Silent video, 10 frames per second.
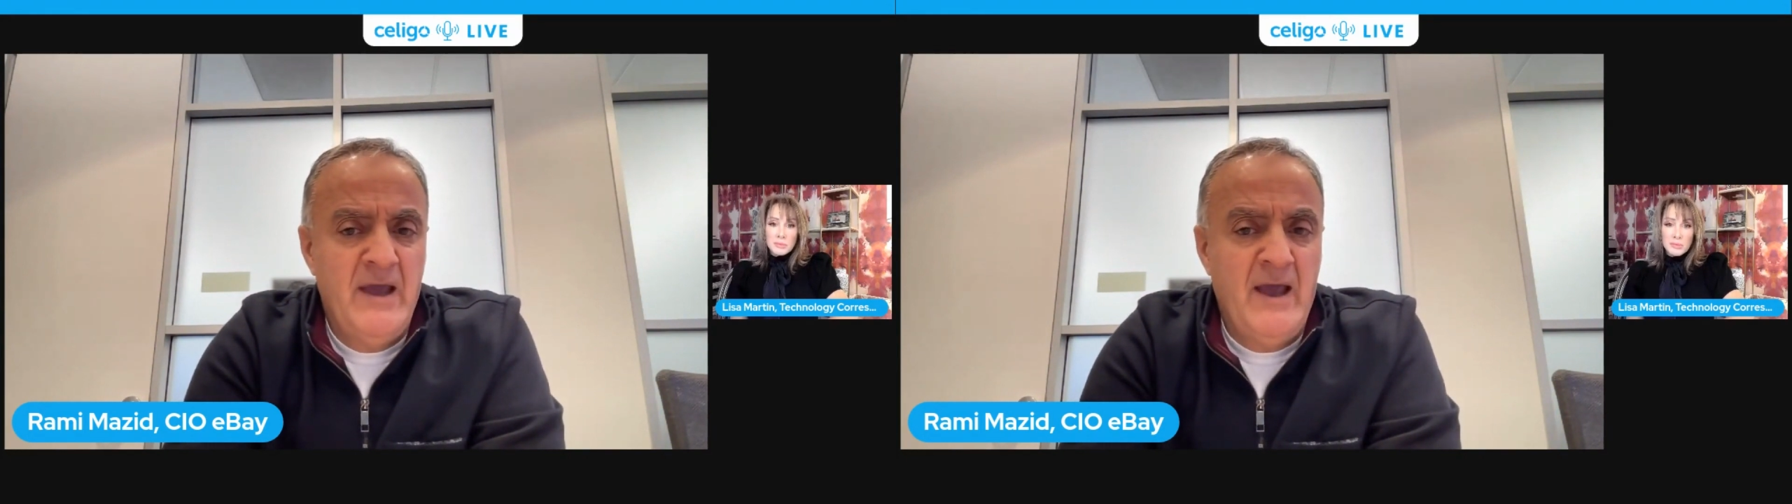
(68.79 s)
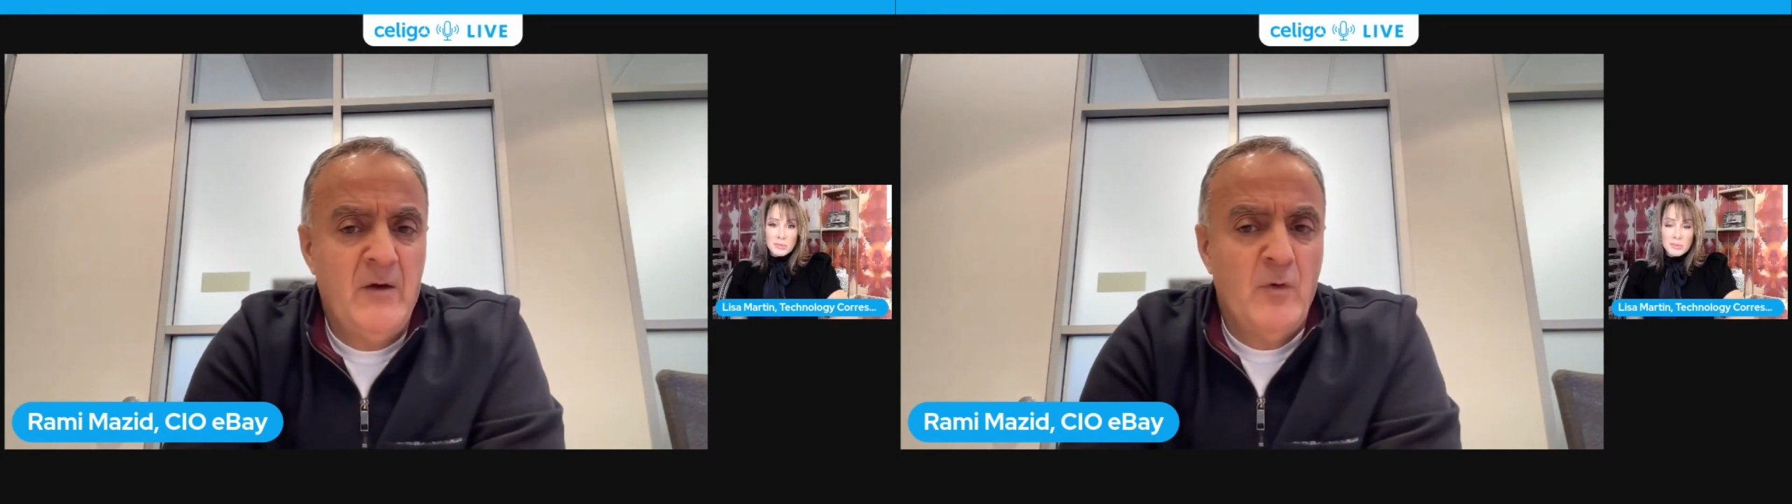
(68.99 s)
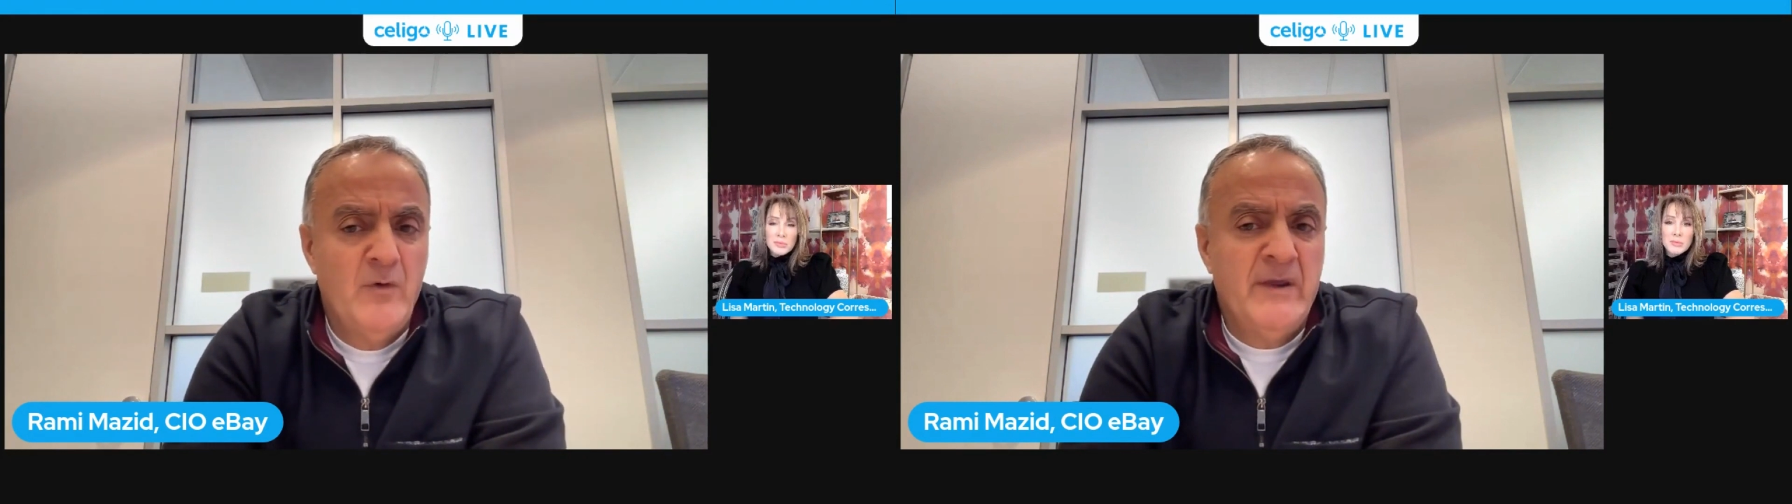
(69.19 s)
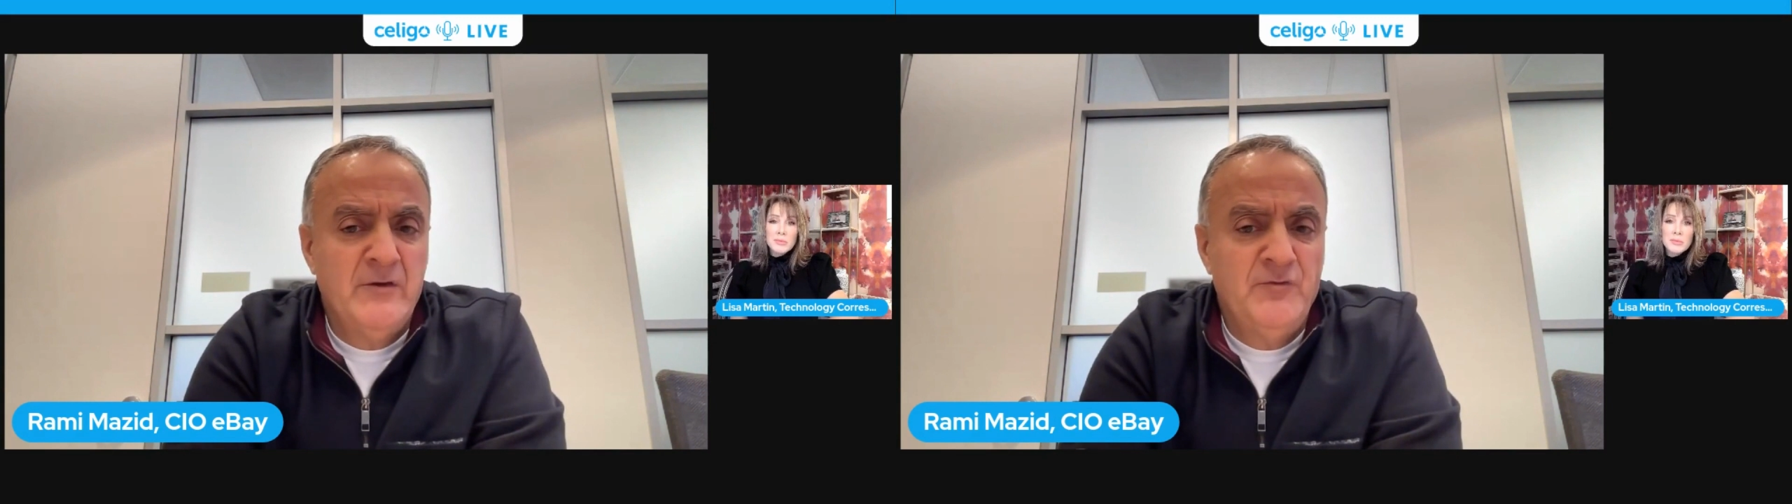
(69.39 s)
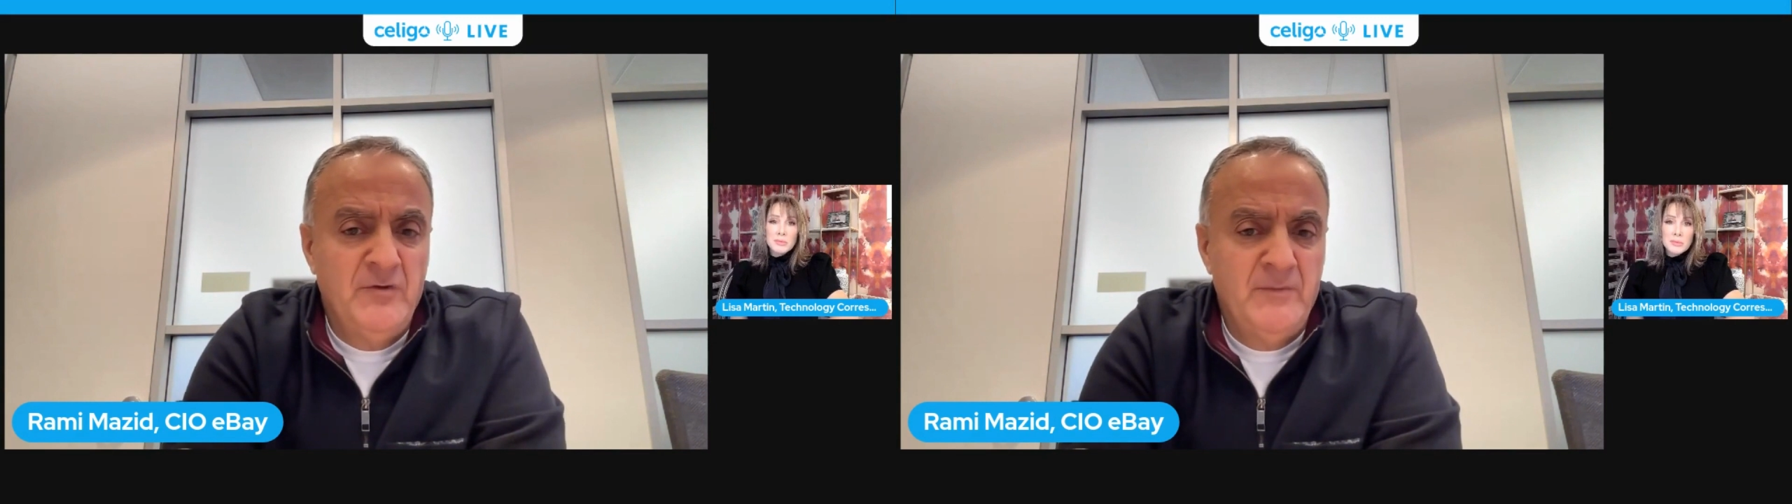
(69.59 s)
how are we
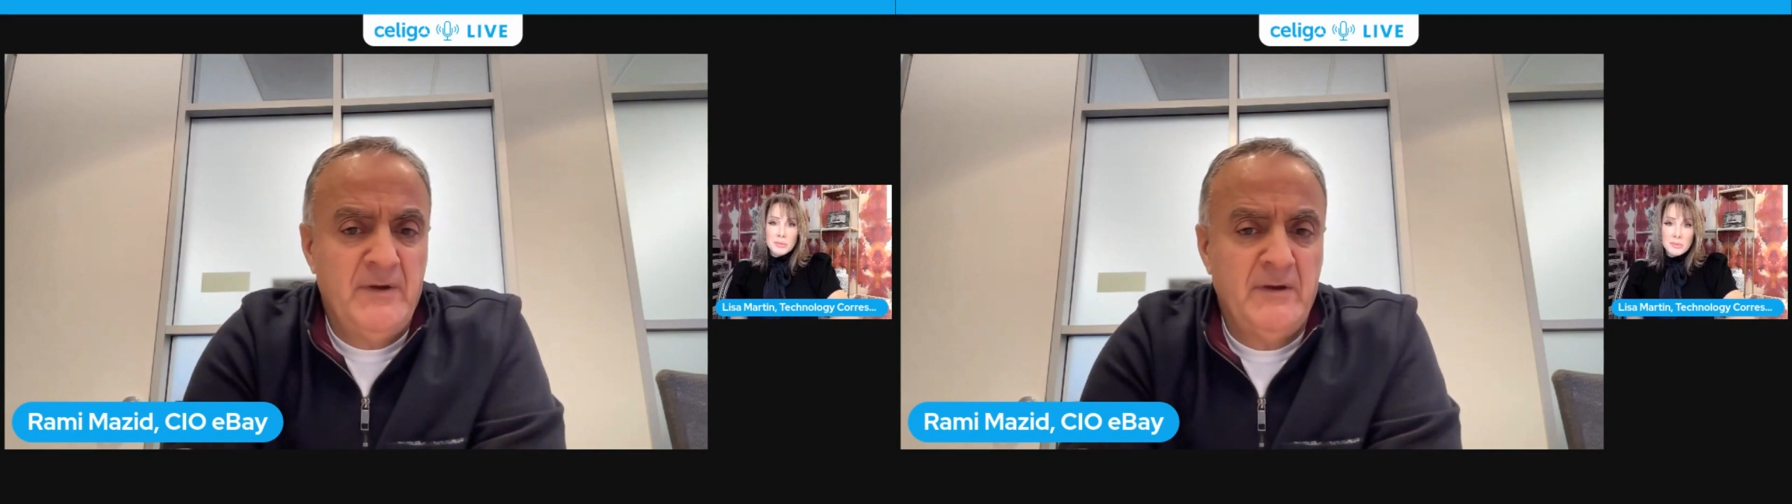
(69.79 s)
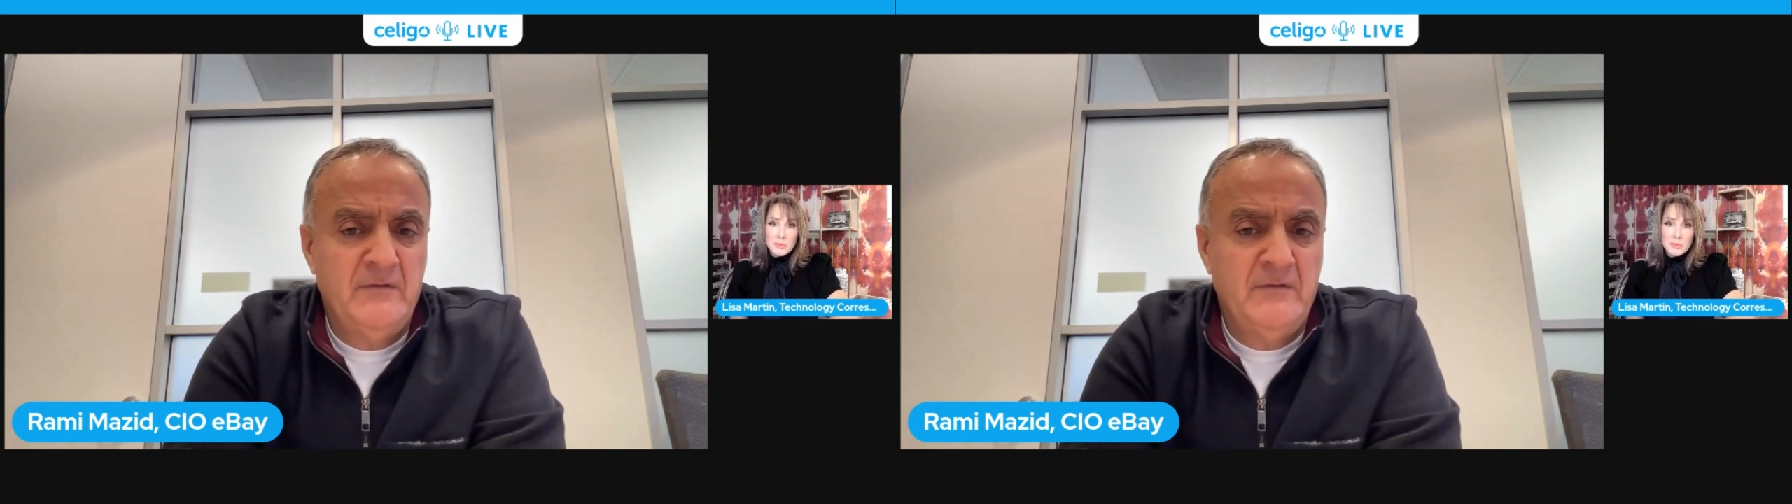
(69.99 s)
contributing